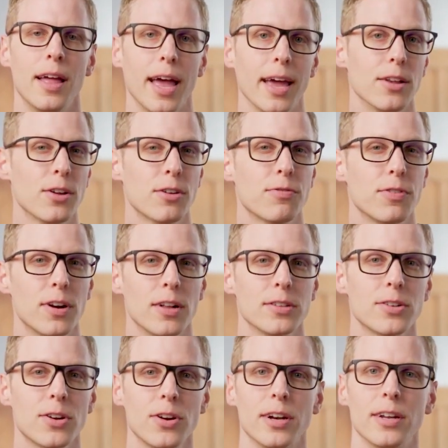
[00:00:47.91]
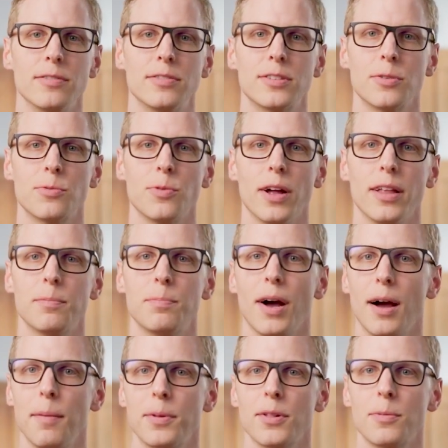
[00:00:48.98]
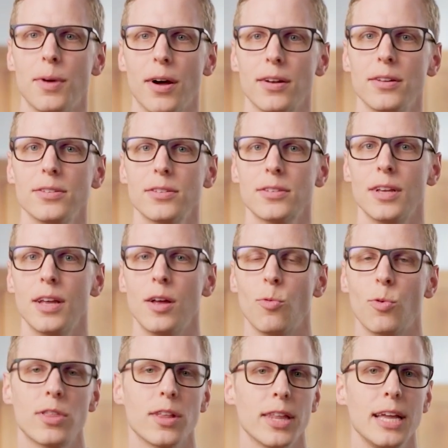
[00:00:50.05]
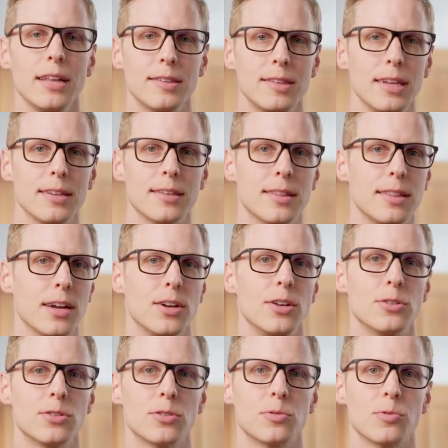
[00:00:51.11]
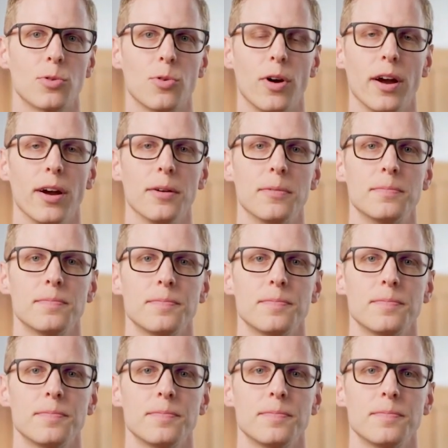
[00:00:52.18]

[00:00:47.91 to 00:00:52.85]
and look for alternatives to run popular models with the latencies that their users require.